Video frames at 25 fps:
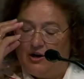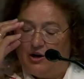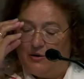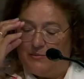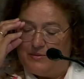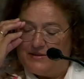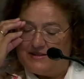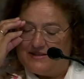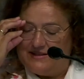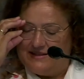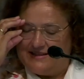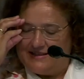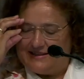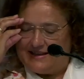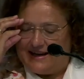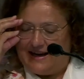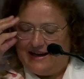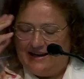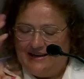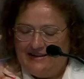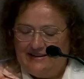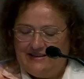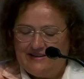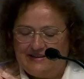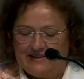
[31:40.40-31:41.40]
Wasn't it
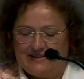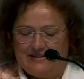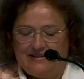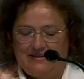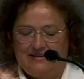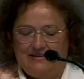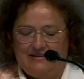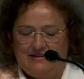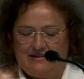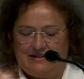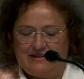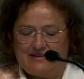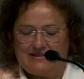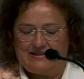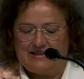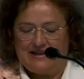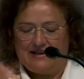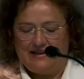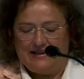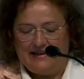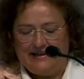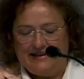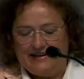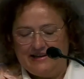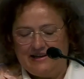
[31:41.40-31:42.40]
enough for the
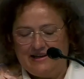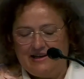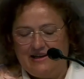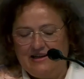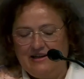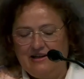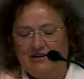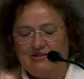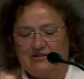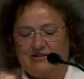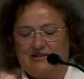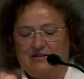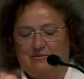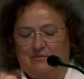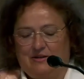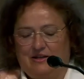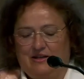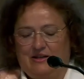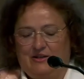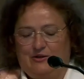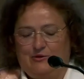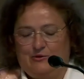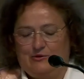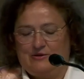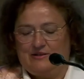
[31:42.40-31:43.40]
teacher to
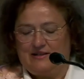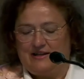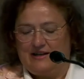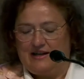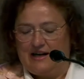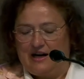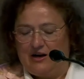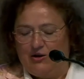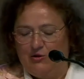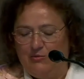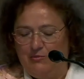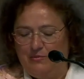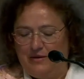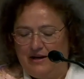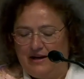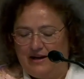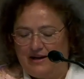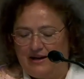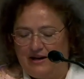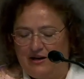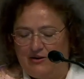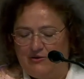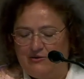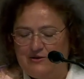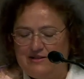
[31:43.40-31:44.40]
get the motivation
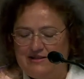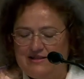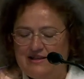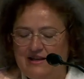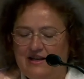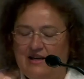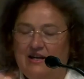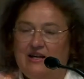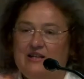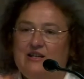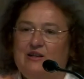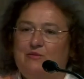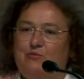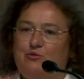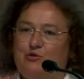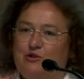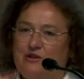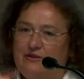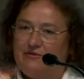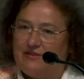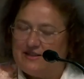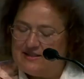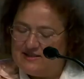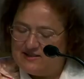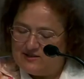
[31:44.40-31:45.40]
to educate from
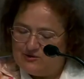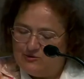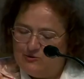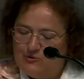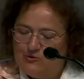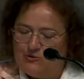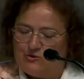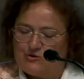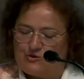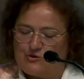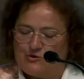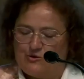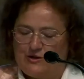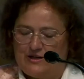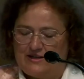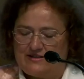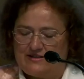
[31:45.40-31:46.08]
religious faith?